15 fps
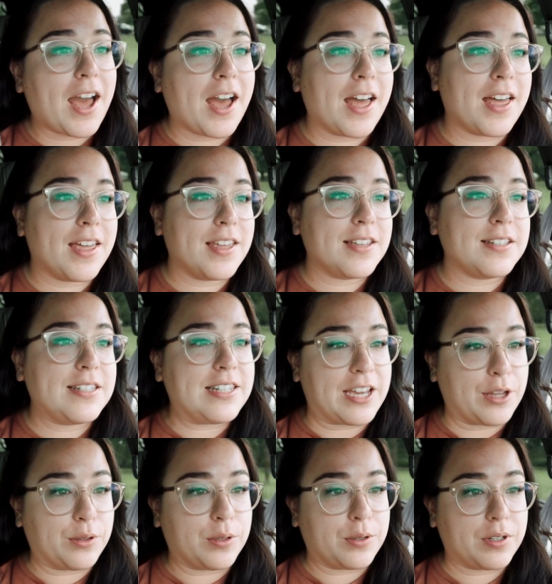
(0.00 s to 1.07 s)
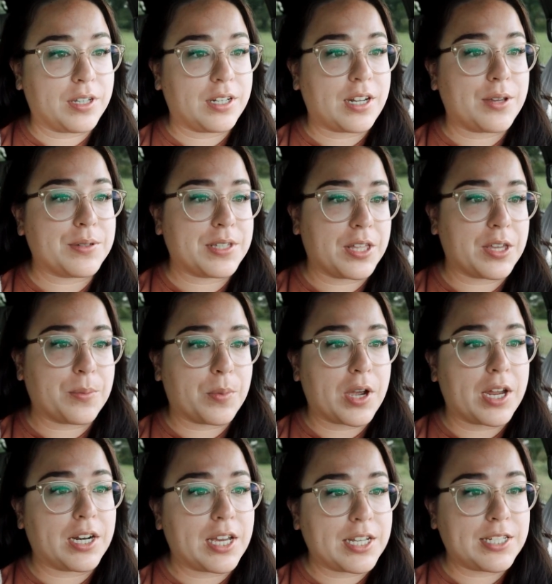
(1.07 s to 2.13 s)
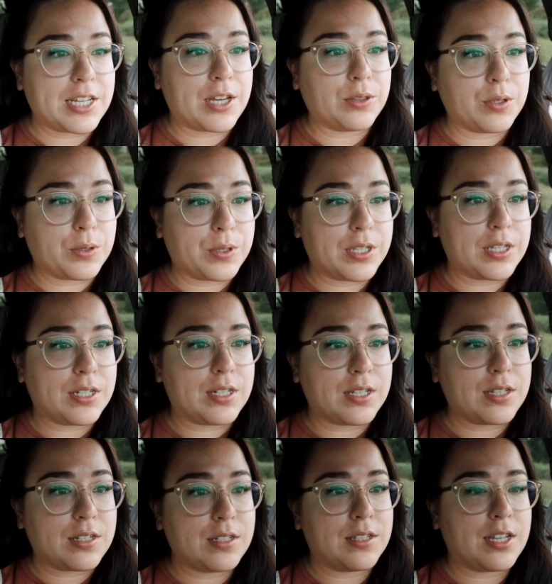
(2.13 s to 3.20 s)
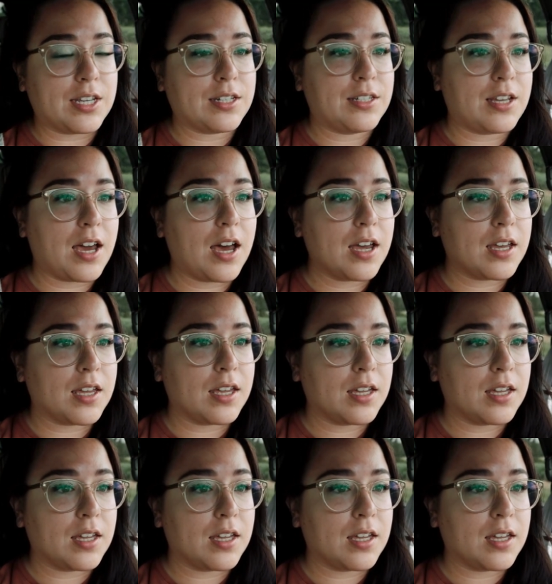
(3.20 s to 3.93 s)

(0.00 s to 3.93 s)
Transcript: I downloaded, I was telling Brad, I downloaded TikTok